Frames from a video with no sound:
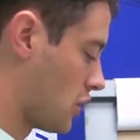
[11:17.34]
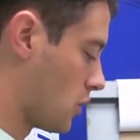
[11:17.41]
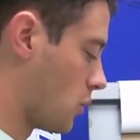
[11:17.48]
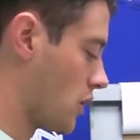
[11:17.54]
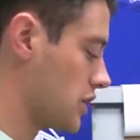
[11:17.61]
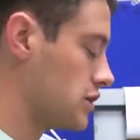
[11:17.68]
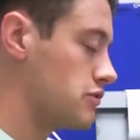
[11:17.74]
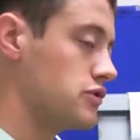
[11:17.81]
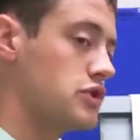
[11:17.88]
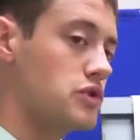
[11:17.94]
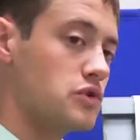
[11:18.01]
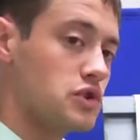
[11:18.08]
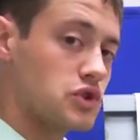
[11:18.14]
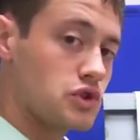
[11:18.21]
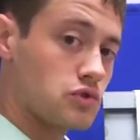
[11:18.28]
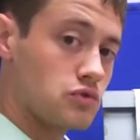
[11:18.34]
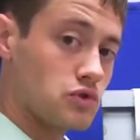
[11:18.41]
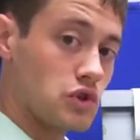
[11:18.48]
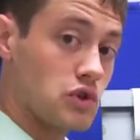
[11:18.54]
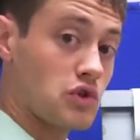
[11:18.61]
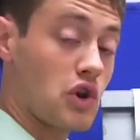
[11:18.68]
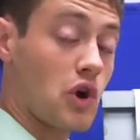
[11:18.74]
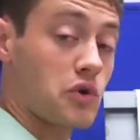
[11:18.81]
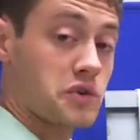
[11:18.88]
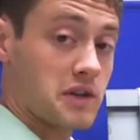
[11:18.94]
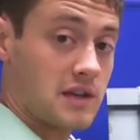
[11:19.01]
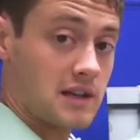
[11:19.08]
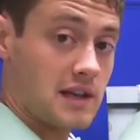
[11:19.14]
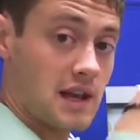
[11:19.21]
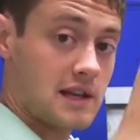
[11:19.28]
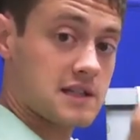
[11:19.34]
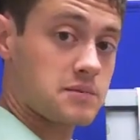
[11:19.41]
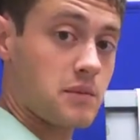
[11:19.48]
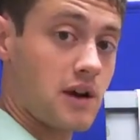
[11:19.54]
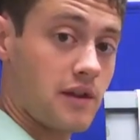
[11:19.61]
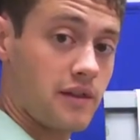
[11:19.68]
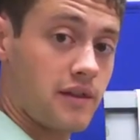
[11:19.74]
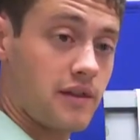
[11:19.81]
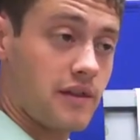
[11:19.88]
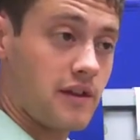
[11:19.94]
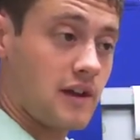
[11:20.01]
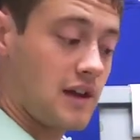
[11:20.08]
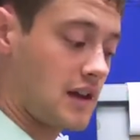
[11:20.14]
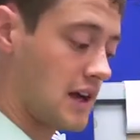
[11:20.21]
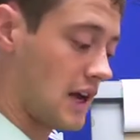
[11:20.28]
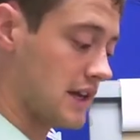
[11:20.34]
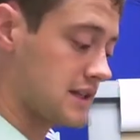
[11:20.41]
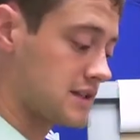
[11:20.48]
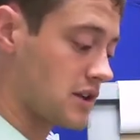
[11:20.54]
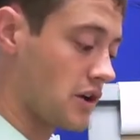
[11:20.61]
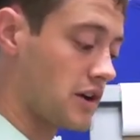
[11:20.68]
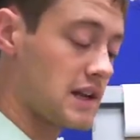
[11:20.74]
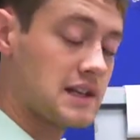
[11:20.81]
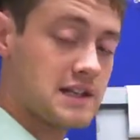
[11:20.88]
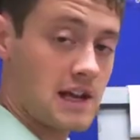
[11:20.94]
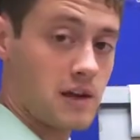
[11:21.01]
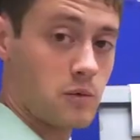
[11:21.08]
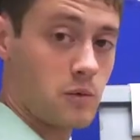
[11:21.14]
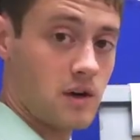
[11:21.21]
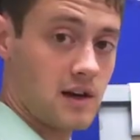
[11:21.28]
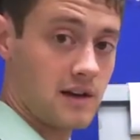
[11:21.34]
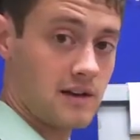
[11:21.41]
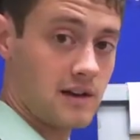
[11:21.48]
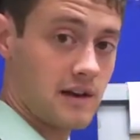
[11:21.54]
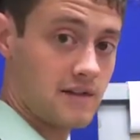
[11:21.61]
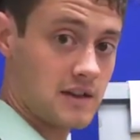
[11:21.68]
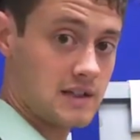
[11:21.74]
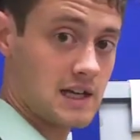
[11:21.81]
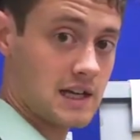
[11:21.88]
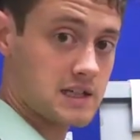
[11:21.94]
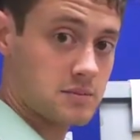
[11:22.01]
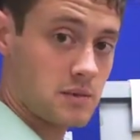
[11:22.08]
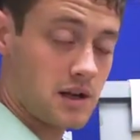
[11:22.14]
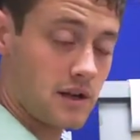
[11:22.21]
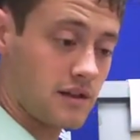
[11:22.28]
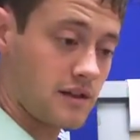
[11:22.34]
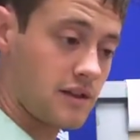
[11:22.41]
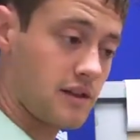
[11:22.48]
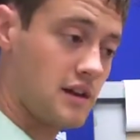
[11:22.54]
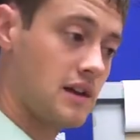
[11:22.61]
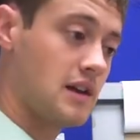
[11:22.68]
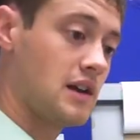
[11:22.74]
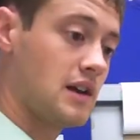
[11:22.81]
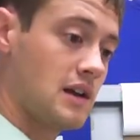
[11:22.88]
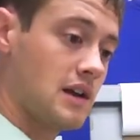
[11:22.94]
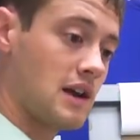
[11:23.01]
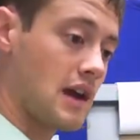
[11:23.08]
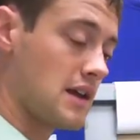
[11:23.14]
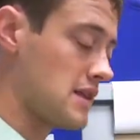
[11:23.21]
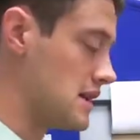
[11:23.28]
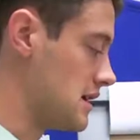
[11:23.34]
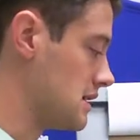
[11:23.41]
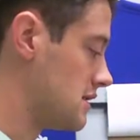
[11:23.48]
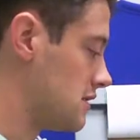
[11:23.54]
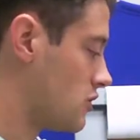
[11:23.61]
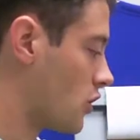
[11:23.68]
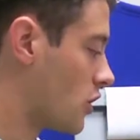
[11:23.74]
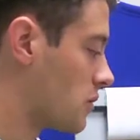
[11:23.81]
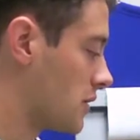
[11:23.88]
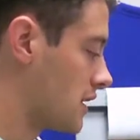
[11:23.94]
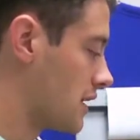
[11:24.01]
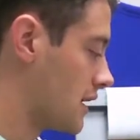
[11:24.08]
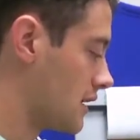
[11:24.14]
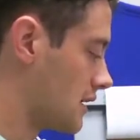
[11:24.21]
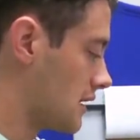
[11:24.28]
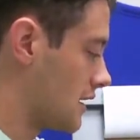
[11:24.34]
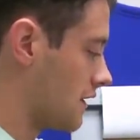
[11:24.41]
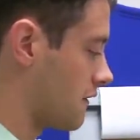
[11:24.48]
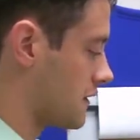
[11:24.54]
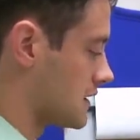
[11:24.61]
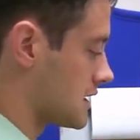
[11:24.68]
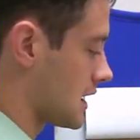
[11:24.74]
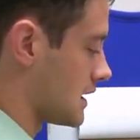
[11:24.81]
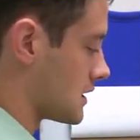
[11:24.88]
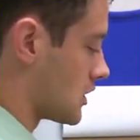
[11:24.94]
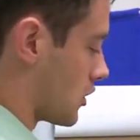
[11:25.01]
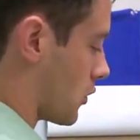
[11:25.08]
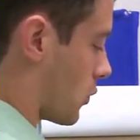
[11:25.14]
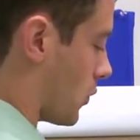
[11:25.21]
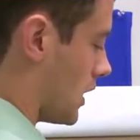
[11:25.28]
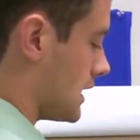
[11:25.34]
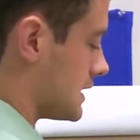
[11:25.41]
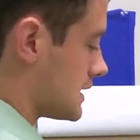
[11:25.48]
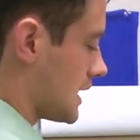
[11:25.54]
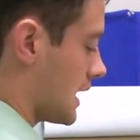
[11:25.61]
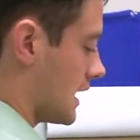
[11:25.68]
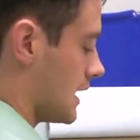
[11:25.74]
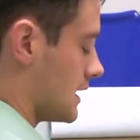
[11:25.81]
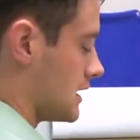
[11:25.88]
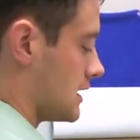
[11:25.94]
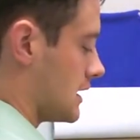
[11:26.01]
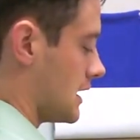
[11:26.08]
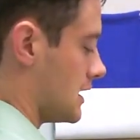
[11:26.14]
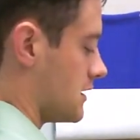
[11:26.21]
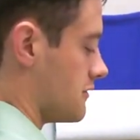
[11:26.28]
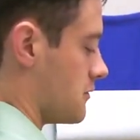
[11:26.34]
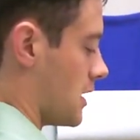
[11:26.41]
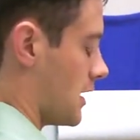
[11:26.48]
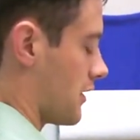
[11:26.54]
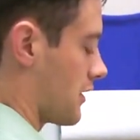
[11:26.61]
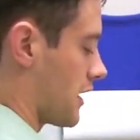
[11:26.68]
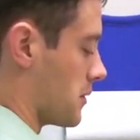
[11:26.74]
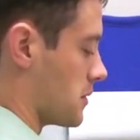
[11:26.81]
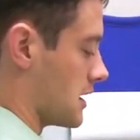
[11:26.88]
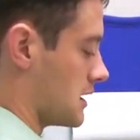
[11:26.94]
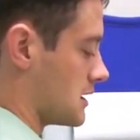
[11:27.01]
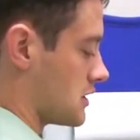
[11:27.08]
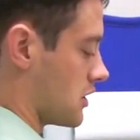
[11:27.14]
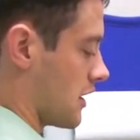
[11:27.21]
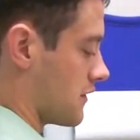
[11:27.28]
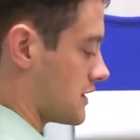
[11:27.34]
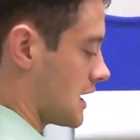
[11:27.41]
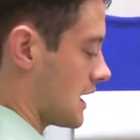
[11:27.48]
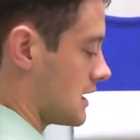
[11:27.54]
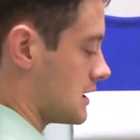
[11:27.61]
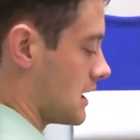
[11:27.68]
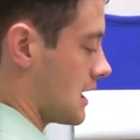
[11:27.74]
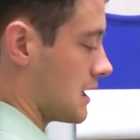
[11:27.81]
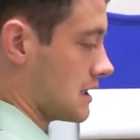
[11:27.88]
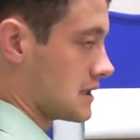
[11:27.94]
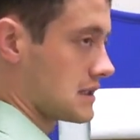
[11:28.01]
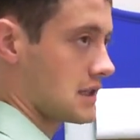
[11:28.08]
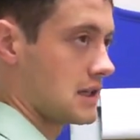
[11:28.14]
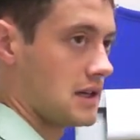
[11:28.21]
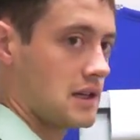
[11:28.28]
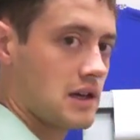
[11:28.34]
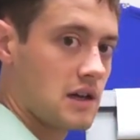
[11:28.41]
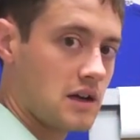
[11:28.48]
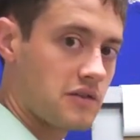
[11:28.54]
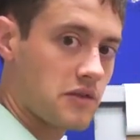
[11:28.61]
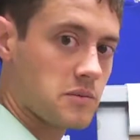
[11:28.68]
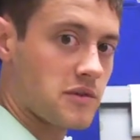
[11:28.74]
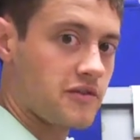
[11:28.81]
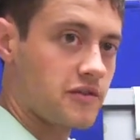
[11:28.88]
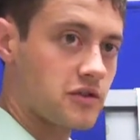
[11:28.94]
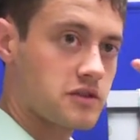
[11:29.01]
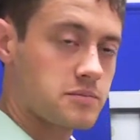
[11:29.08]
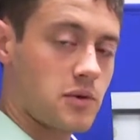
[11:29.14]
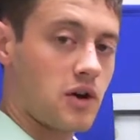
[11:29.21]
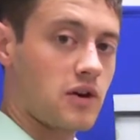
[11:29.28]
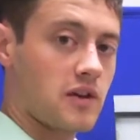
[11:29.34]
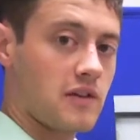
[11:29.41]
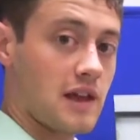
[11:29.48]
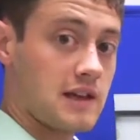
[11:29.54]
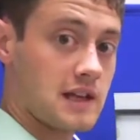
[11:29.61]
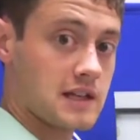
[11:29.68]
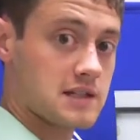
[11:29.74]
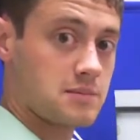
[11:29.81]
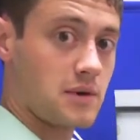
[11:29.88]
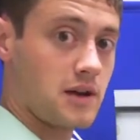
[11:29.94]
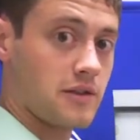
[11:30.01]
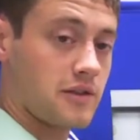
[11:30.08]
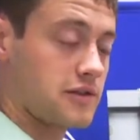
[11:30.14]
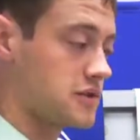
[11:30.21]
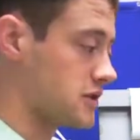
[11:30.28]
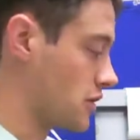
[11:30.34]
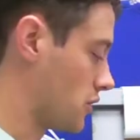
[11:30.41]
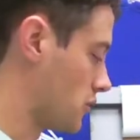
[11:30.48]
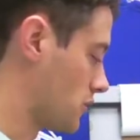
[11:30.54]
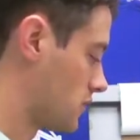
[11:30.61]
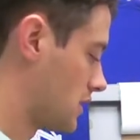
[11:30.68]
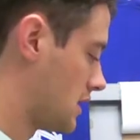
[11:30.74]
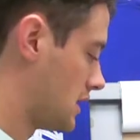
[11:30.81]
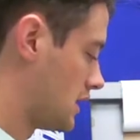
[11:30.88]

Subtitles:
what you do is you go to the next month and start at day 1 of the next month. And then normally if it says 1/10 end of month, that means you have 10 days from the first part of that next month. So